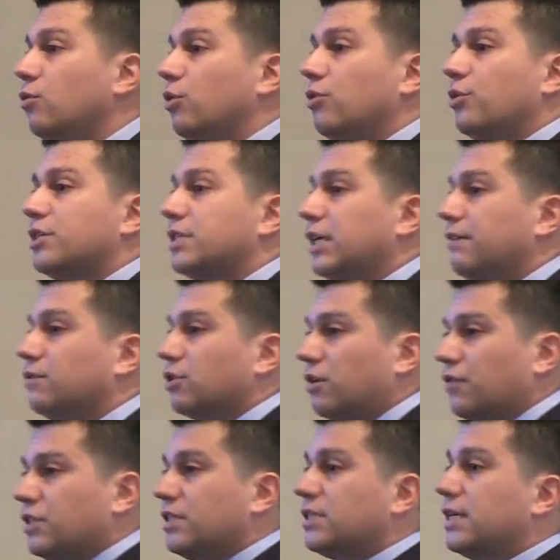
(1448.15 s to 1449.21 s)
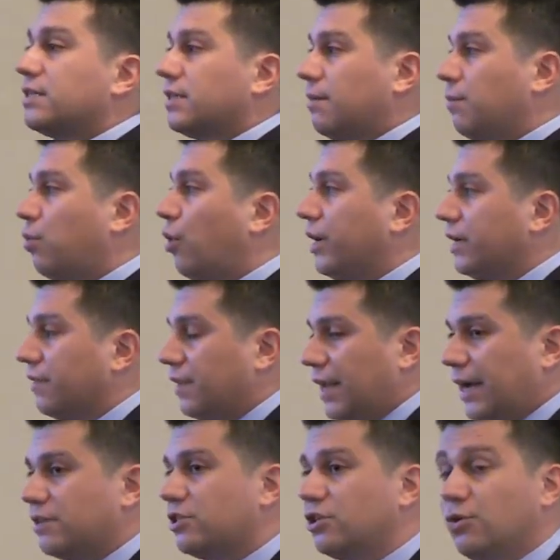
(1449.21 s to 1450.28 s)
would receive services at some point in the
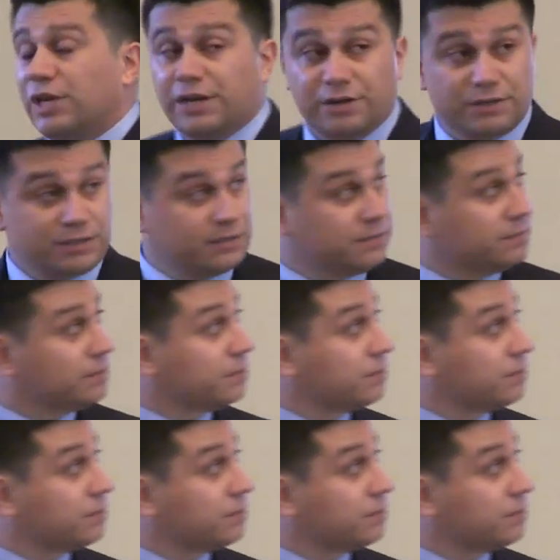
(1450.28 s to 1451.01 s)
next two years.